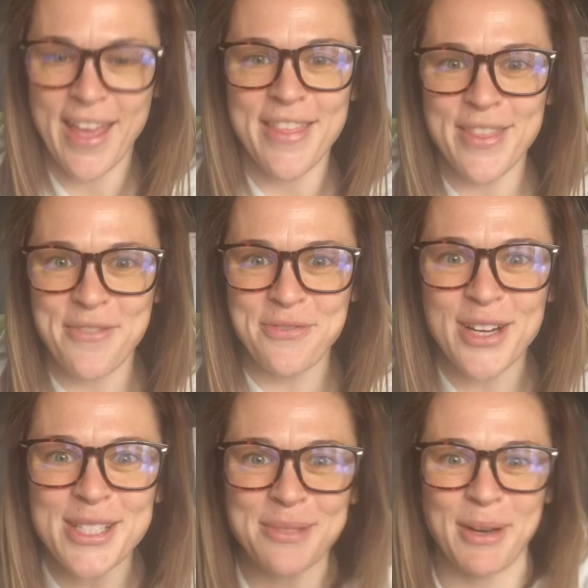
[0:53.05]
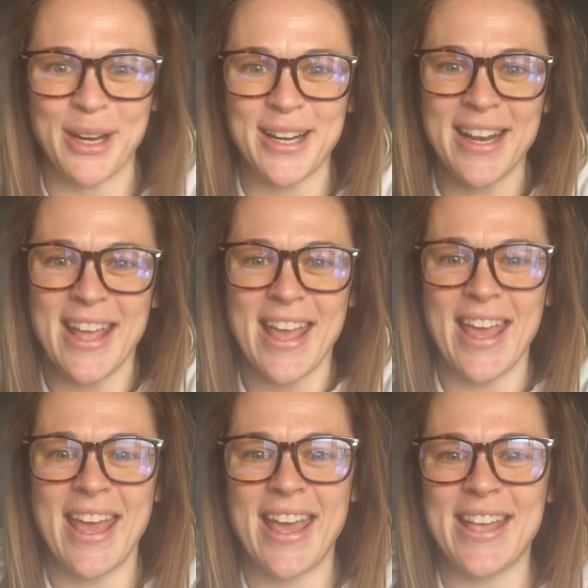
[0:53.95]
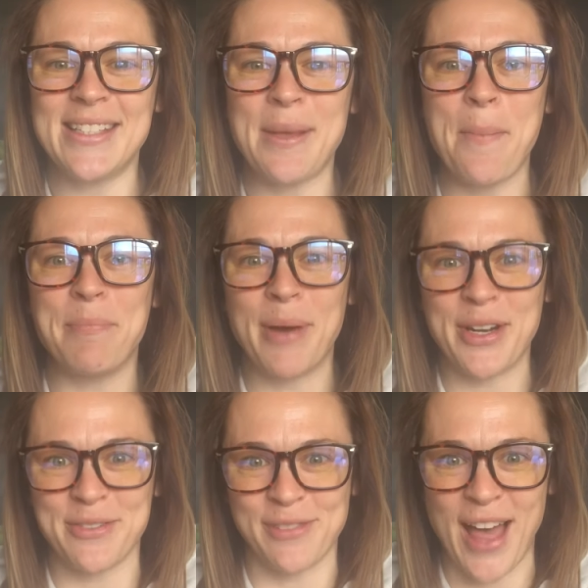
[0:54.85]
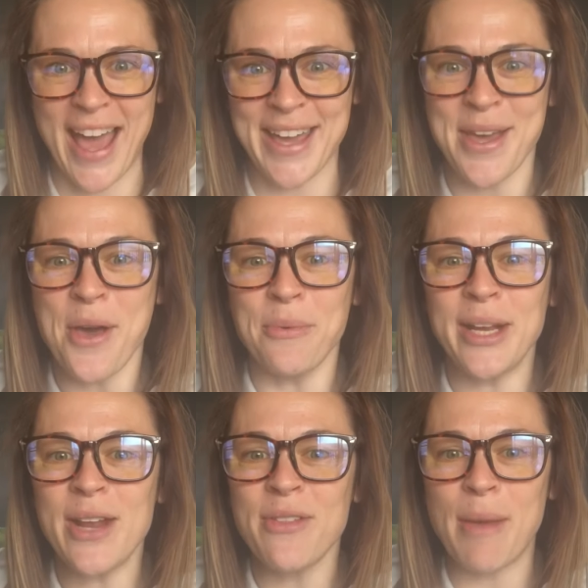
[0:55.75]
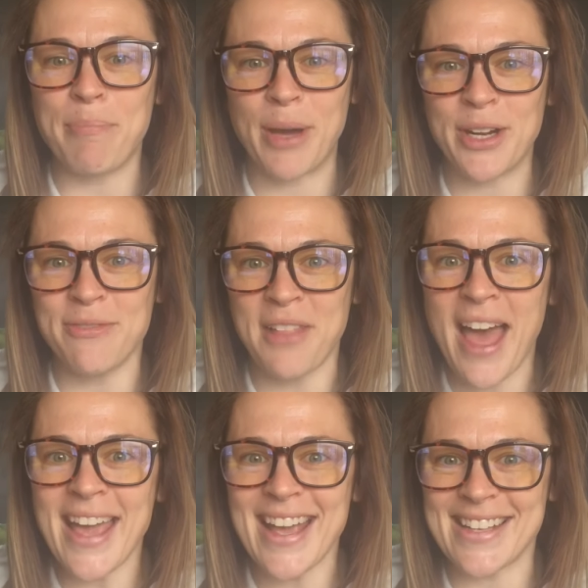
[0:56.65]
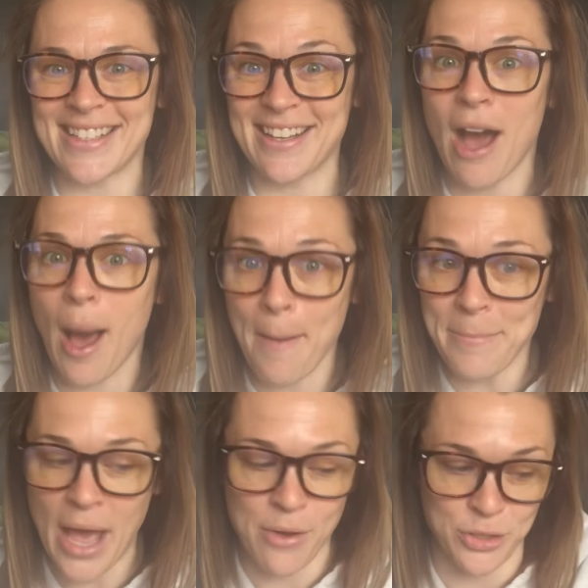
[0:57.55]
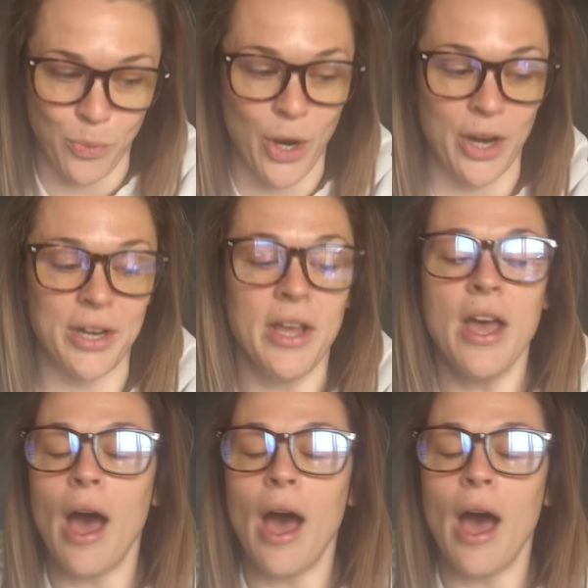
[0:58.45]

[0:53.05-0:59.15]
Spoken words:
The first word is butterfly. We know that butterfly is a compound word.